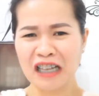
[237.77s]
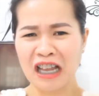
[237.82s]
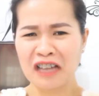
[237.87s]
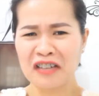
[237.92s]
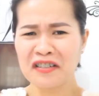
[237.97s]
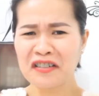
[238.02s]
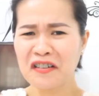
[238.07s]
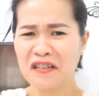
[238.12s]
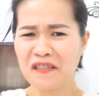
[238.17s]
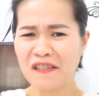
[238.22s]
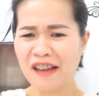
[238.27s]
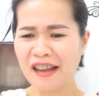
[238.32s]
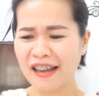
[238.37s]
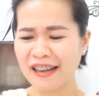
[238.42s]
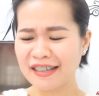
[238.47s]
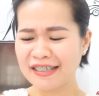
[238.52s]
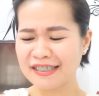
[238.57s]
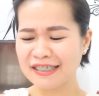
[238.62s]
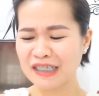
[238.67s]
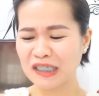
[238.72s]
I don't know
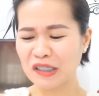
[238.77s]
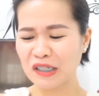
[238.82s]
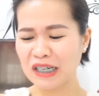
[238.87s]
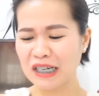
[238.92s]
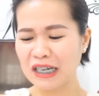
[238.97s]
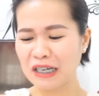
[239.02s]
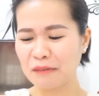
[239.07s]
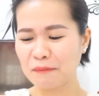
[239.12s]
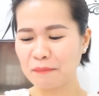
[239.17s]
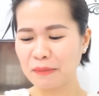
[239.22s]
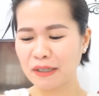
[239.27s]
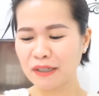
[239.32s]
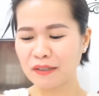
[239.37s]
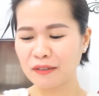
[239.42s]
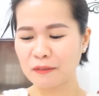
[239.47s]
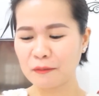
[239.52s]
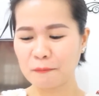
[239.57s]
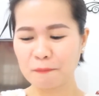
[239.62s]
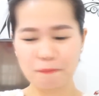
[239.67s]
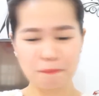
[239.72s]
guys, di ko alam
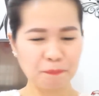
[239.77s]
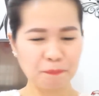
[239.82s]
pero